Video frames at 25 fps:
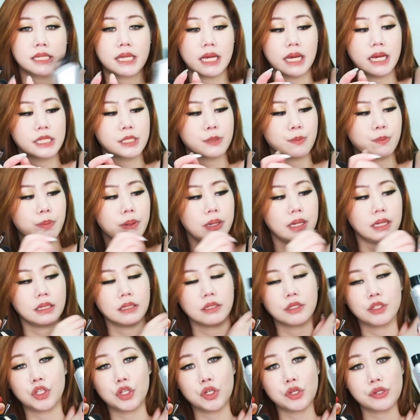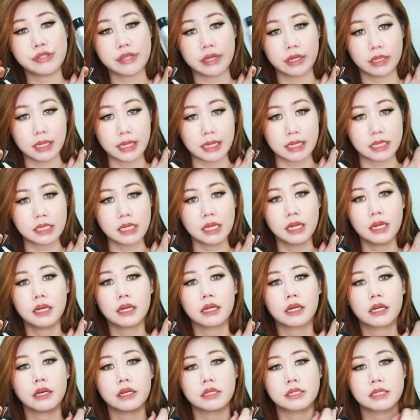has been using this,
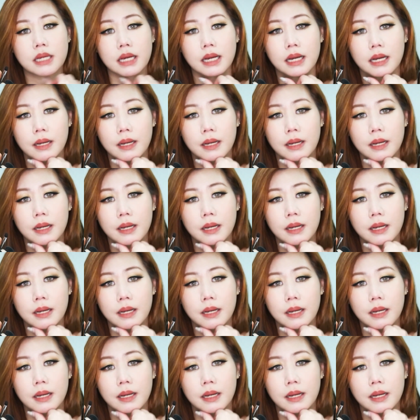because